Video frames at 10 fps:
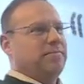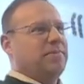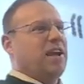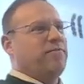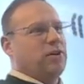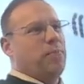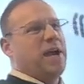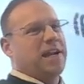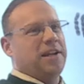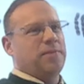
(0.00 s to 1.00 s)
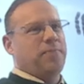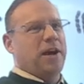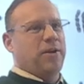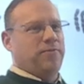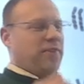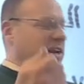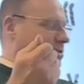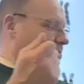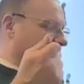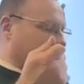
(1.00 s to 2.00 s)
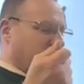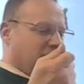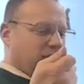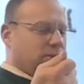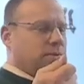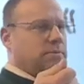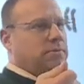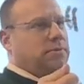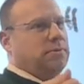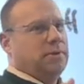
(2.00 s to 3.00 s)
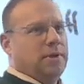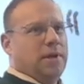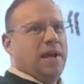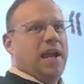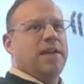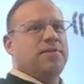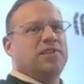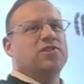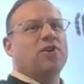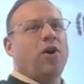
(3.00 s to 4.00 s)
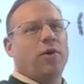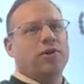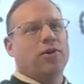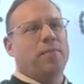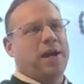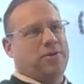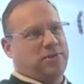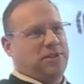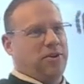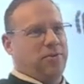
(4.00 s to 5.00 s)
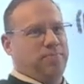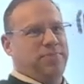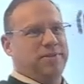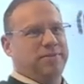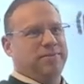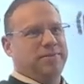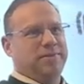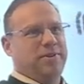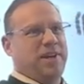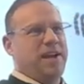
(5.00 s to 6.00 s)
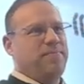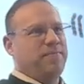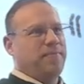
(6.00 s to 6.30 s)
Now you have to go back into the pile and find its perfect match. And this is all under a microscope. Okay?